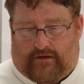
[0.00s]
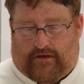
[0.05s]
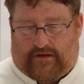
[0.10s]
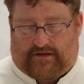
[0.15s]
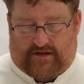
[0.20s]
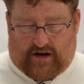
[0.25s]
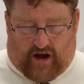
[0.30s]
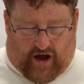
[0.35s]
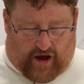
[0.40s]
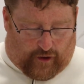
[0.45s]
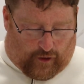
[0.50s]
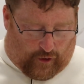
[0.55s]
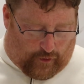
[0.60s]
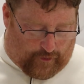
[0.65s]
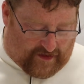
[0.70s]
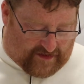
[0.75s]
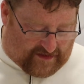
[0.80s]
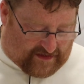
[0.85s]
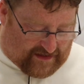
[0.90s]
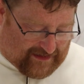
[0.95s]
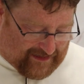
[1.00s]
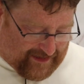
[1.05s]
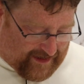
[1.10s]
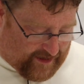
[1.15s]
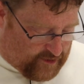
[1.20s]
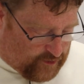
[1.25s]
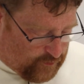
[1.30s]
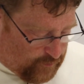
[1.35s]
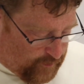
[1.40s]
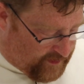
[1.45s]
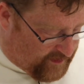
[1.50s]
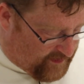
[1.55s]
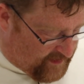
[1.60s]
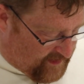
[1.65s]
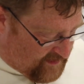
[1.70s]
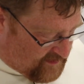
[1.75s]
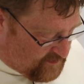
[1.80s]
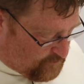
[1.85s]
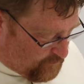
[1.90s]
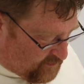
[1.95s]
It's not always clear what it
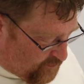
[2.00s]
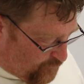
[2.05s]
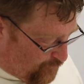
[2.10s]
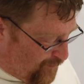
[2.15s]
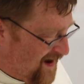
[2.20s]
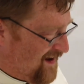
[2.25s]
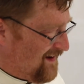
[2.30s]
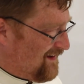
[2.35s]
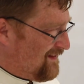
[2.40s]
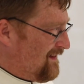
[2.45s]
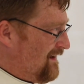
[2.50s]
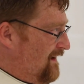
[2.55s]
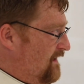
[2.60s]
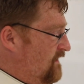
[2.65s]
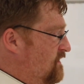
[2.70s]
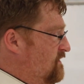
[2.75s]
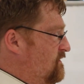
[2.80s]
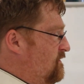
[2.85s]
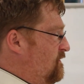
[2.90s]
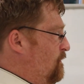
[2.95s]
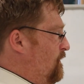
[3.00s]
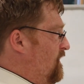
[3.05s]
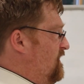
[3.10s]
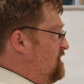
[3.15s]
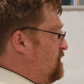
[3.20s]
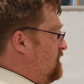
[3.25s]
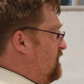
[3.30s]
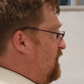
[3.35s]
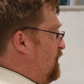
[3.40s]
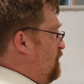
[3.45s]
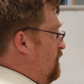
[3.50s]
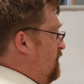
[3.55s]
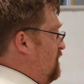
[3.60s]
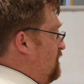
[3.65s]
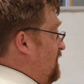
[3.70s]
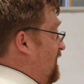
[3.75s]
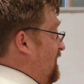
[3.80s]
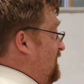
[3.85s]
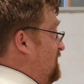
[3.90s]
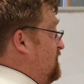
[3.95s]
is, what the right thing to do is, what the
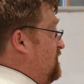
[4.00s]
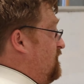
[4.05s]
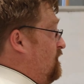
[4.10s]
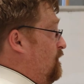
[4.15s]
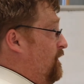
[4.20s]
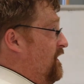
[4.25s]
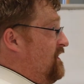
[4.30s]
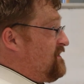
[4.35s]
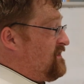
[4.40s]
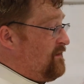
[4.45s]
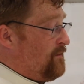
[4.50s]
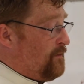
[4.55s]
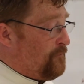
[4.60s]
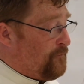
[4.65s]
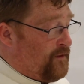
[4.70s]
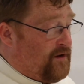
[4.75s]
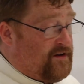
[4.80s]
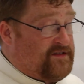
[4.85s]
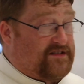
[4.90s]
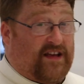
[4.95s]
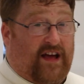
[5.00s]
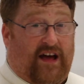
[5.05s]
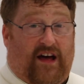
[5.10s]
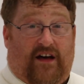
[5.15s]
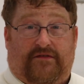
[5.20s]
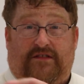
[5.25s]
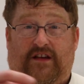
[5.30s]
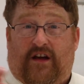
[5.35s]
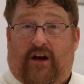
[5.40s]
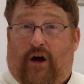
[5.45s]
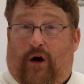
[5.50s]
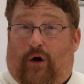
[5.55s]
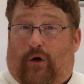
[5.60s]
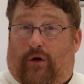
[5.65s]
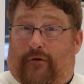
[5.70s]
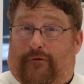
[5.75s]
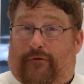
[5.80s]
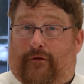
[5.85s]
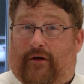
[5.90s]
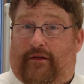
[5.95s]
good thing to do is, either for ourselves
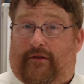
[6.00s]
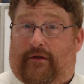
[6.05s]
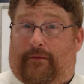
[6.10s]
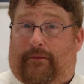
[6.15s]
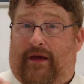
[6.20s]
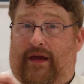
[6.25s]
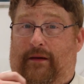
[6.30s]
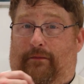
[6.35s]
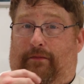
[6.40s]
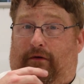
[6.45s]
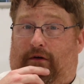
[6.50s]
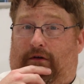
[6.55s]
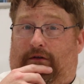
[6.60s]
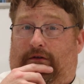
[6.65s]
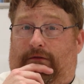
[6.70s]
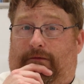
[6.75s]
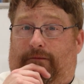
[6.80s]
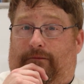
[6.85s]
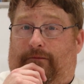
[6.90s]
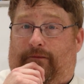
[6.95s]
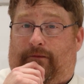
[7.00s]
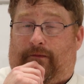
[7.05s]
or for other people.